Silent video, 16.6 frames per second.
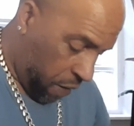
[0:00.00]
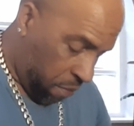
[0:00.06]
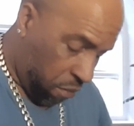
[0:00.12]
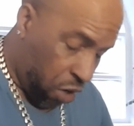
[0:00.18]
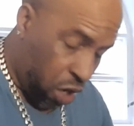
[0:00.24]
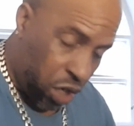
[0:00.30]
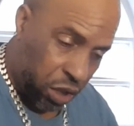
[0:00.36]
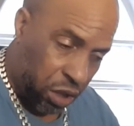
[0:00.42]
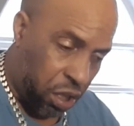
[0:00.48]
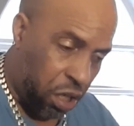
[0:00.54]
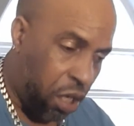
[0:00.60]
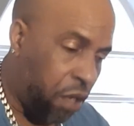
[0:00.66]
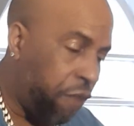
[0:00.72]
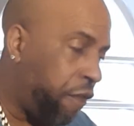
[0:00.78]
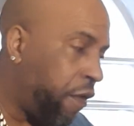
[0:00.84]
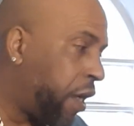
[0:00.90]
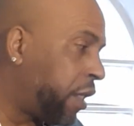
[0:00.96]
But
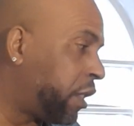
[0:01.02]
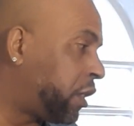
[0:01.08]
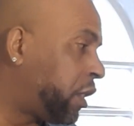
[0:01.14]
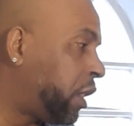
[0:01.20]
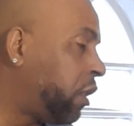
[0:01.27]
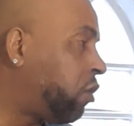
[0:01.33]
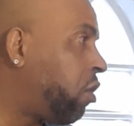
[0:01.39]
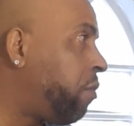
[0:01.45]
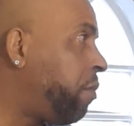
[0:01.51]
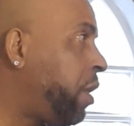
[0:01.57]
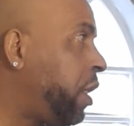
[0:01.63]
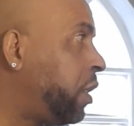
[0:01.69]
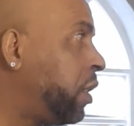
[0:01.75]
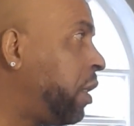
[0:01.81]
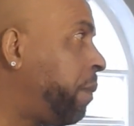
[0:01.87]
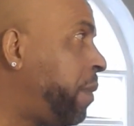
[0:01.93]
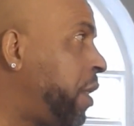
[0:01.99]
from the thing coming
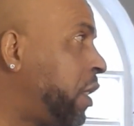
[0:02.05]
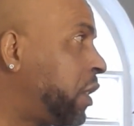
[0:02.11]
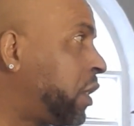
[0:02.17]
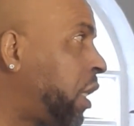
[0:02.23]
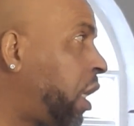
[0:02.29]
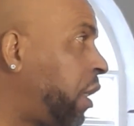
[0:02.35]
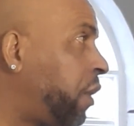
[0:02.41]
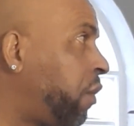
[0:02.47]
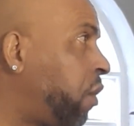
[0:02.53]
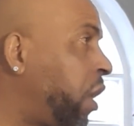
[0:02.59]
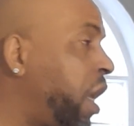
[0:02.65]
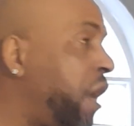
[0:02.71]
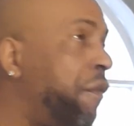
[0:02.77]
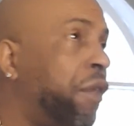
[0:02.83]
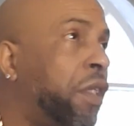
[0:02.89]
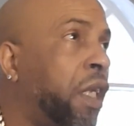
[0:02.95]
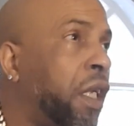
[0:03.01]
in the place lockdown,
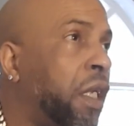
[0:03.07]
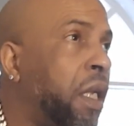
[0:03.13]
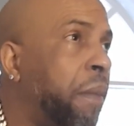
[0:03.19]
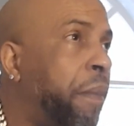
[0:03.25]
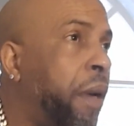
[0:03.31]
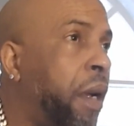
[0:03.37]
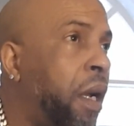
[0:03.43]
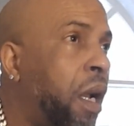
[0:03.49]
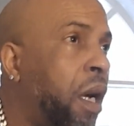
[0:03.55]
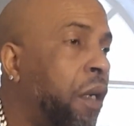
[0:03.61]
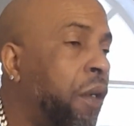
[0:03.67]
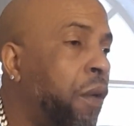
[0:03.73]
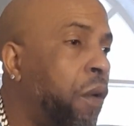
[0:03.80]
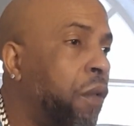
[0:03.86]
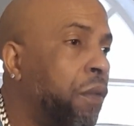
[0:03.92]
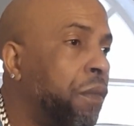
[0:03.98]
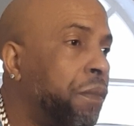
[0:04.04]
everything they on
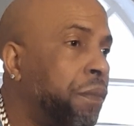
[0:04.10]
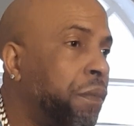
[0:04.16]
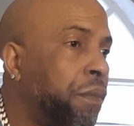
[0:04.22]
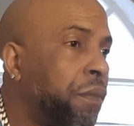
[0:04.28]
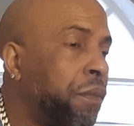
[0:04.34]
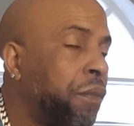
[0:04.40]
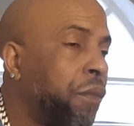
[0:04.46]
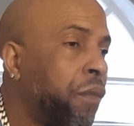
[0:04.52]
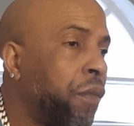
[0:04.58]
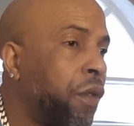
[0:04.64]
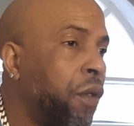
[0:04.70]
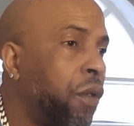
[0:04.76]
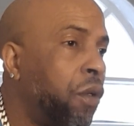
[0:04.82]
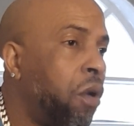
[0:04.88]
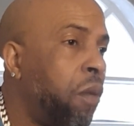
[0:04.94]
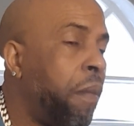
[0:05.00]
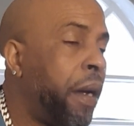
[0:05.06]
lockdown.
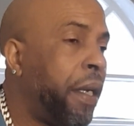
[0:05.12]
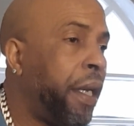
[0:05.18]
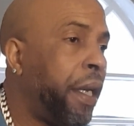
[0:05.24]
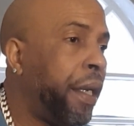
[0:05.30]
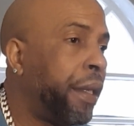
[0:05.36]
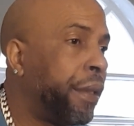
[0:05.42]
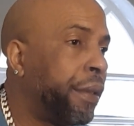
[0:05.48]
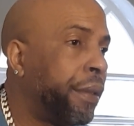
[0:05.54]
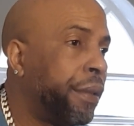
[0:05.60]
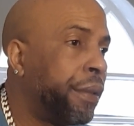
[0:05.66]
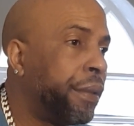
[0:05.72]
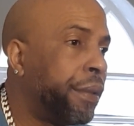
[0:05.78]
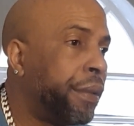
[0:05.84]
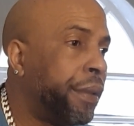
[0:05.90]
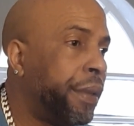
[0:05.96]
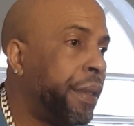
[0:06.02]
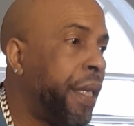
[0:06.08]
Nobody
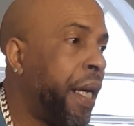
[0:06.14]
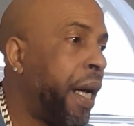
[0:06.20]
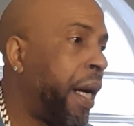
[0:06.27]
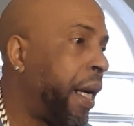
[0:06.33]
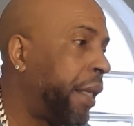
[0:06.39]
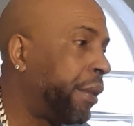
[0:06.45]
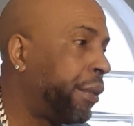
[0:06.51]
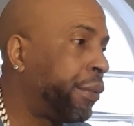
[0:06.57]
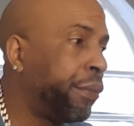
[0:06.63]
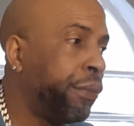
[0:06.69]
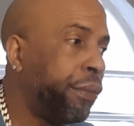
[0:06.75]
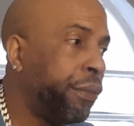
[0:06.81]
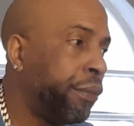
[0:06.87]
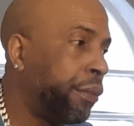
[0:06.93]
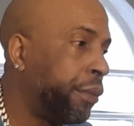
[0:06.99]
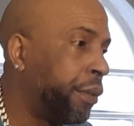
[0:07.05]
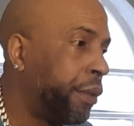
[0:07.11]
now
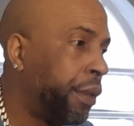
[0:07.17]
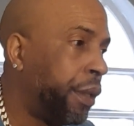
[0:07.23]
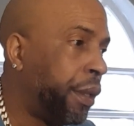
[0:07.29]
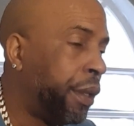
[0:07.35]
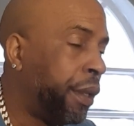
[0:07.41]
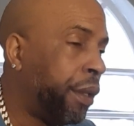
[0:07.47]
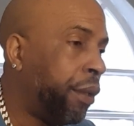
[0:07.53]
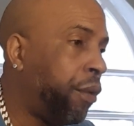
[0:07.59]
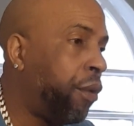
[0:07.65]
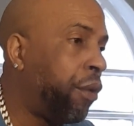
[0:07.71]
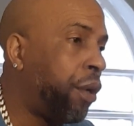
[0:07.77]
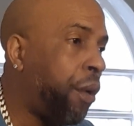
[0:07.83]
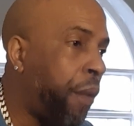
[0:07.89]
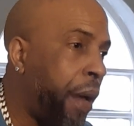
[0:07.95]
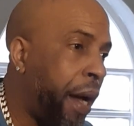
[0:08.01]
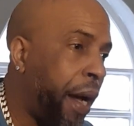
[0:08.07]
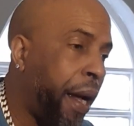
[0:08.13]
to go
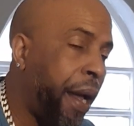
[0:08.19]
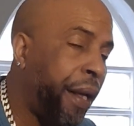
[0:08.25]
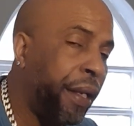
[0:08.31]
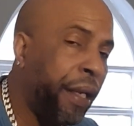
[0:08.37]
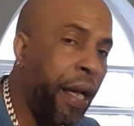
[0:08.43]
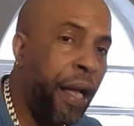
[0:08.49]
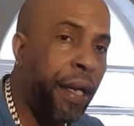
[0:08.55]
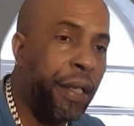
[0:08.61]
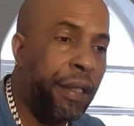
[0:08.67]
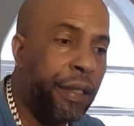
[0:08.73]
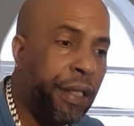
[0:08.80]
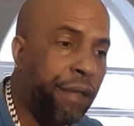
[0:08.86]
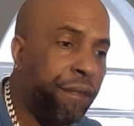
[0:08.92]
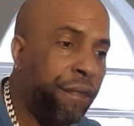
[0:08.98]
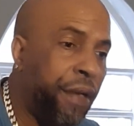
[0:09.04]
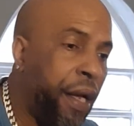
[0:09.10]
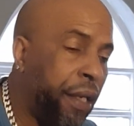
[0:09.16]
nowhere again, and not
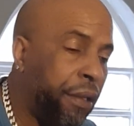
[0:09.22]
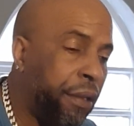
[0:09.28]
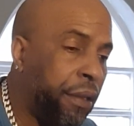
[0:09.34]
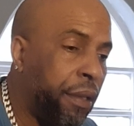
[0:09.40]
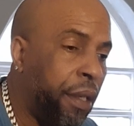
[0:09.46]
even that.